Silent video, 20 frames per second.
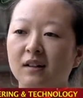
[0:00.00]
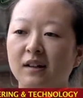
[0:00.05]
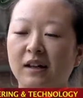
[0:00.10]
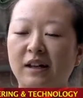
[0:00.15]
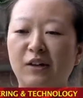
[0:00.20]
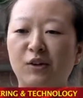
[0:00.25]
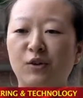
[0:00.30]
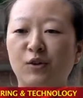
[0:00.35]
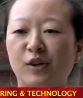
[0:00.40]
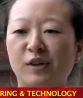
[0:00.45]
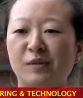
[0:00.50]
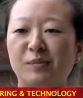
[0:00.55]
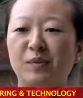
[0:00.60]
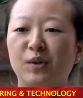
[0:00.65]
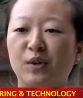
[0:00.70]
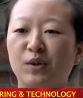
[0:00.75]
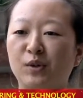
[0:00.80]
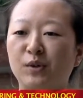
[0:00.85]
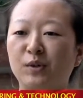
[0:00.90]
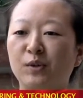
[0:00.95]

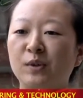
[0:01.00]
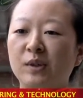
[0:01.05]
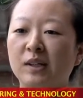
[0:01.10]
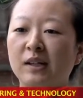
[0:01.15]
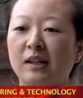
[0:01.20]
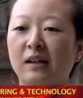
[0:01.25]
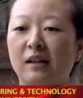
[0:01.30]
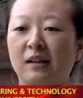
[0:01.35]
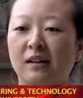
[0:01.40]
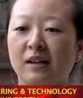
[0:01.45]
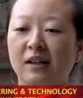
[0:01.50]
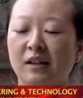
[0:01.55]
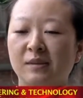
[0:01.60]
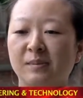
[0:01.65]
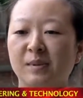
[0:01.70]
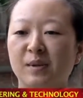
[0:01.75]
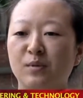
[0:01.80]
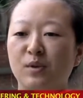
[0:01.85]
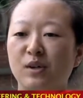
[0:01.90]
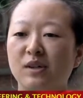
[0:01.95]
incredible
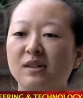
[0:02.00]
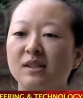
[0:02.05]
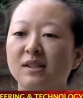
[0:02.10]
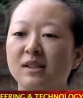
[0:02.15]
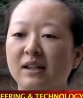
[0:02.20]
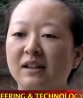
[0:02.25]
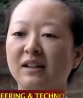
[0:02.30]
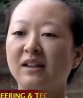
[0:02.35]
experience